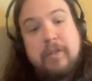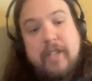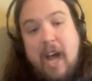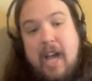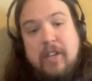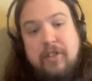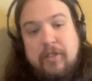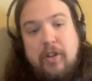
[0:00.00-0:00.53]

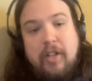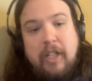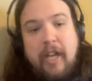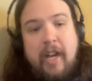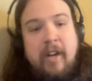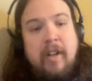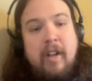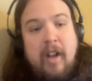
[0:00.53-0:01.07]
guys saw
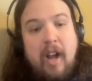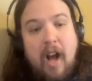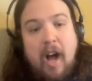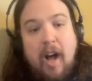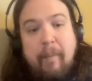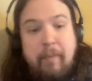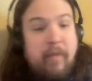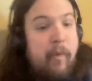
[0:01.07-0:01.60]
it
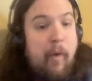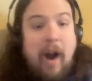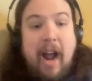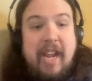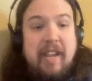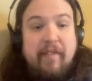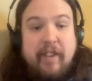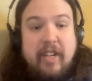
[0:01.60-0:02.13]
before I
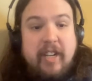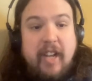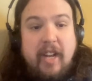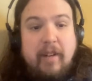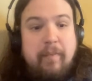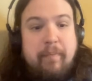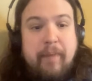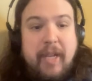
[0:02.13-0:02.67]
even
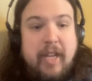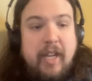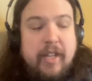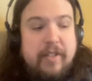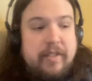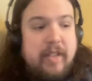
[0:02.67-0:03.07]
did, because